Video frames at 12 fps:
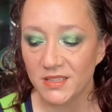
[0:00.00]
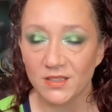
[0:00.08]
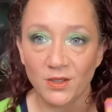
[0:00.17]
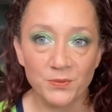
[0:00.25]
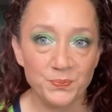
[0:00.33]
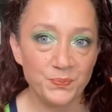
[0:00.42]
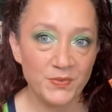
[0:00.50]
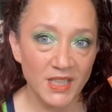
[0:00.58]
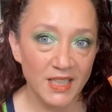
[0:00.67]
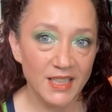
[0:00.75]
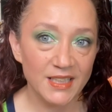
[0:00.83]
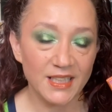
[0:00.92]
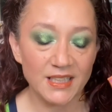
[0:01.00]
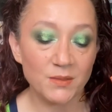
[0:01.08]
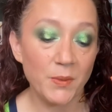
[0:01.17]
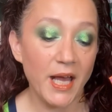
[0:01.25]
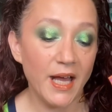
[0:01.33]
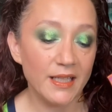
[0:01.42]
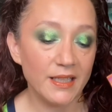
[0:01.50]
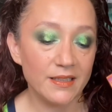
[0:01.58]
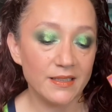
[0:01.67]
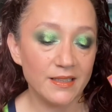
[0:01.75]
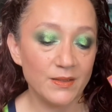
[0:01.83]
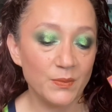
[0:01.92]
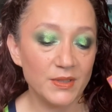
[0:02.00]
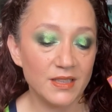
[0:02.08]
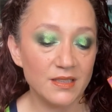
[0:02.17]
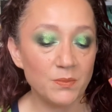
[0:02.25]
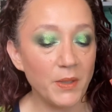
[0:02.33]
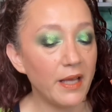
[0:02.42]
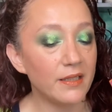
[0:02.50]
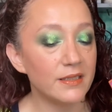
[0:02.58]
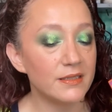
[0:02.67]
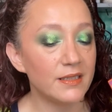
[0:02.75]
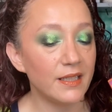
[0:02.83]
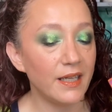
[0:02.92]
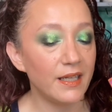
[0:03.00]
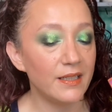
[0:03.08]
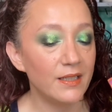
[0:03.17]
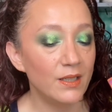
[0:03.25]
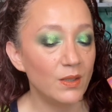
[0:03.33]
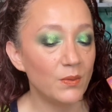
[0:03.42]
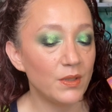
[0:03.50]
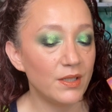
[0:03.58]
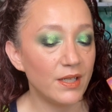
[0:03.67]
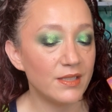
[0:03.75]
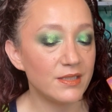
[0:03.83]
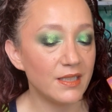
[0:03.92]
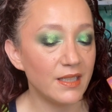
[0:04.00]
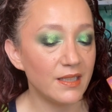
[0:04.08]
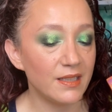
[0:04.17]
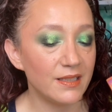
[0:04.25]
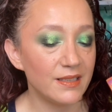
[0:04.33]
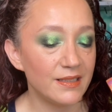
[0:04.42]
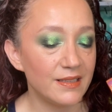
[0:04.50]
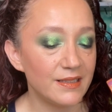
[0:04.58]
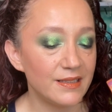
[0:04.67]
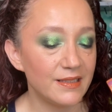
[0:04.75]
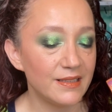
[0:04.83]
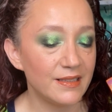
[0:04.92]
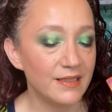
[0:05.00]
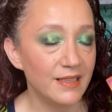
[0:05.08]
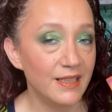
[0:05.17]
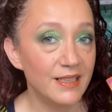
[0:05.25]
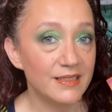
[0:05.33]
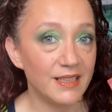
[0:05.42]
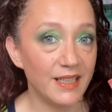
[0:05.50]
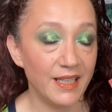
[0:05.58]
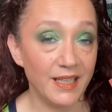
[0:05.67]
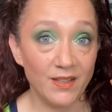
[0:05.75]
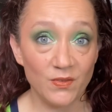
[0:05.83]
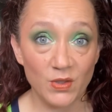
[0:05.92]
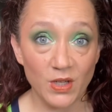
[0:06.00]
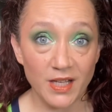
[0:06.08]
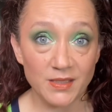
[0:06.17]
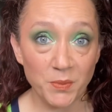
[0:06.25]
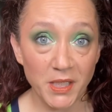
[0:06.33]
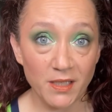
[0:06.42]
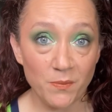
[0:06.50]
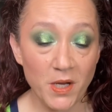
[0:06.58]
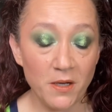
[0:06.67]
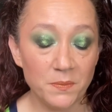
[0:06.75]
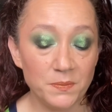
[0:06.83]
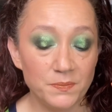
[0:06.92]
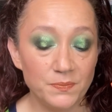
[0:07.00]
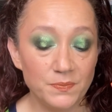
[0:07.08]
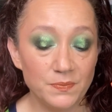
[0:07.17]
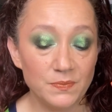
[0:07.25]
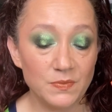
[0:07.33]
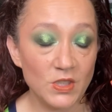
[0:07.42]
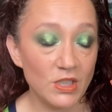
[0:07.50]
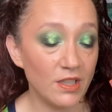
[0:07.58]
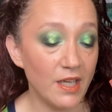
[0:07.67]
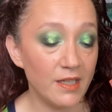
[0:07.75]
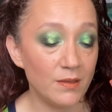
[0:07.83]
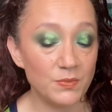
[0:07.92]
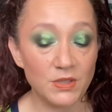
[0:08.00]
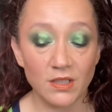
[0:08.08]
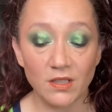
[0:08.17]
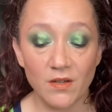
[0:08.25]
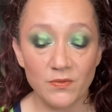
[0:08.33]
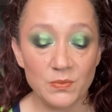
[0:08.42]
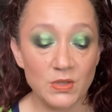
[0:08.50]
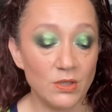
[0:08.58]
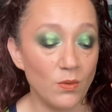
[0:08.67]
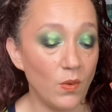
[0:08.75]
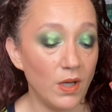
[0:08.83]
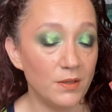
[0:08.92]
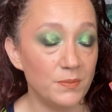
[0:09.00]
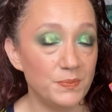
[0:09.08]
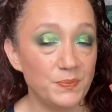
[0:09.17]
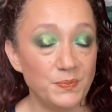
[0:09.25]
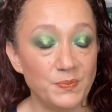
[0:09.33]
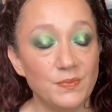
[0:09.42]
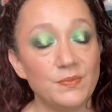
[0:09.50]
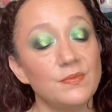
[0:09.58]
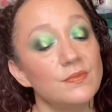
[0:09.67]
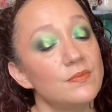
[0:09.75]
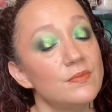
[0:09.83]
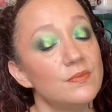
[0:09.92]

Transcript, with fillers: So that's my Alec with this palette today. What do you guys think? Did any of you guys pick them up? Do you like them? Do you love them? Do you want them? Mm.